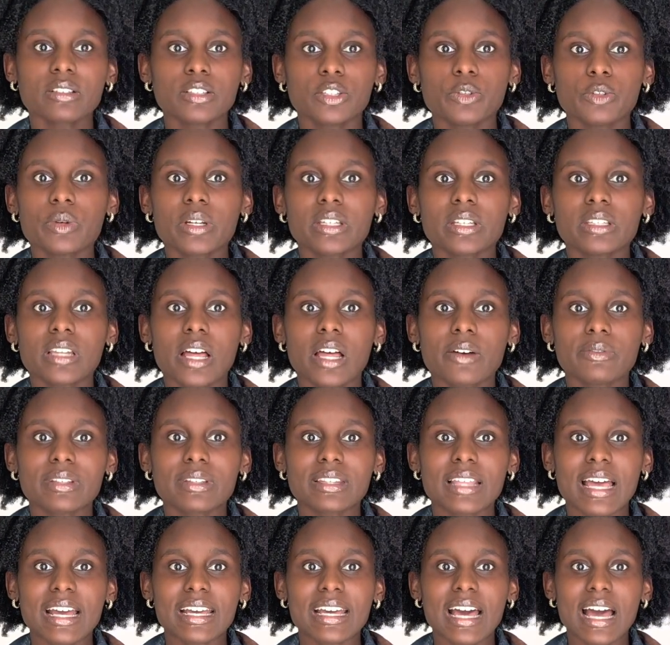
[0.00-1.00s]
were in love with
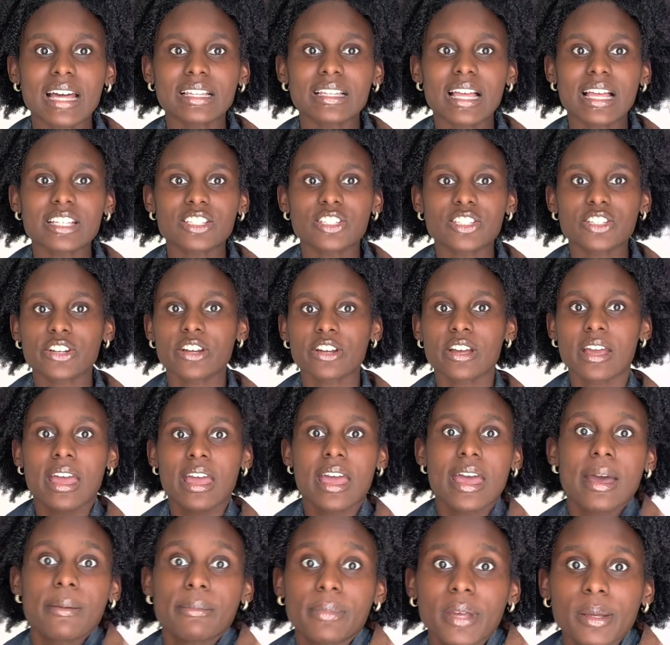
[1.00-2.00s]
that guy last year.
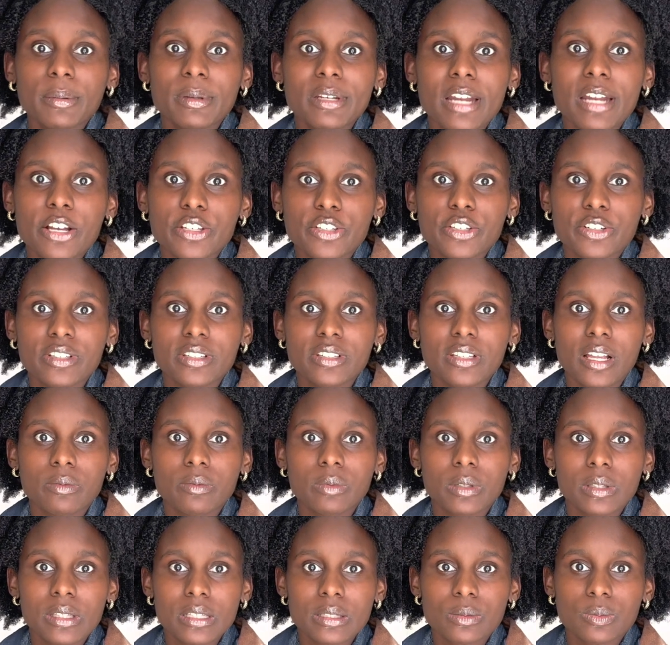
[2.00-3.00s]
Maybe now you're in love
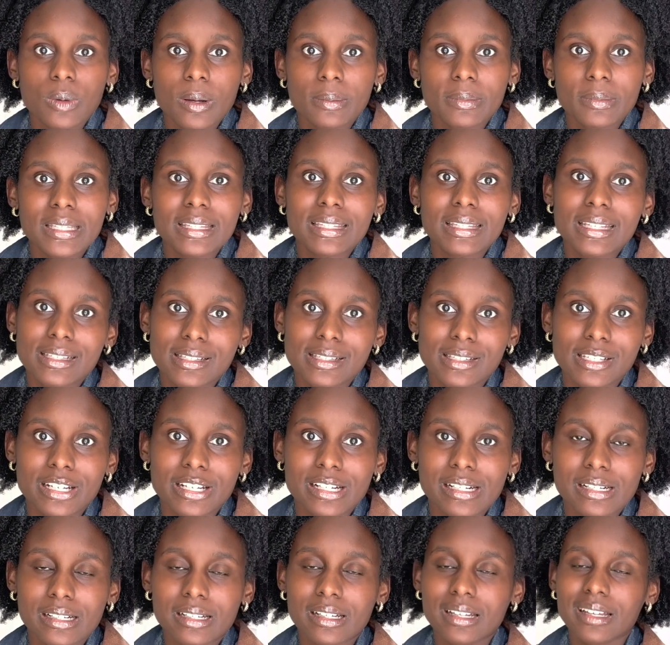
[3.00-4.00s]
with this woman this
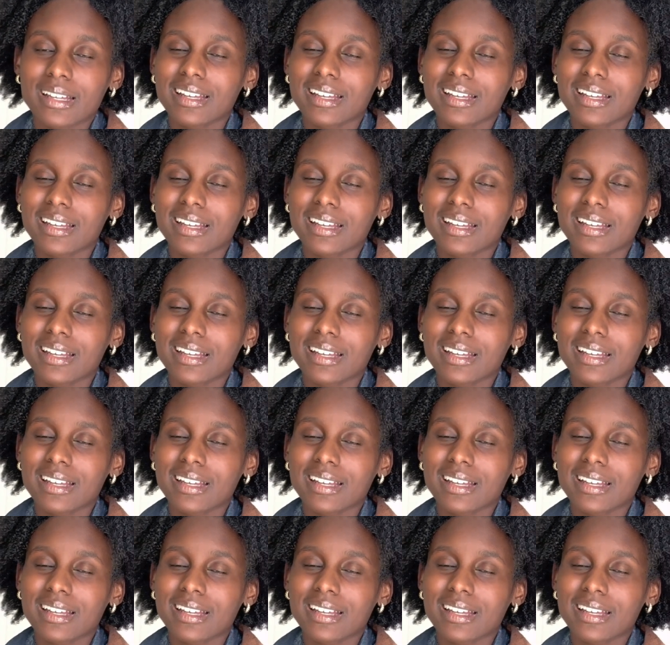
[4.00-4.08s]
year.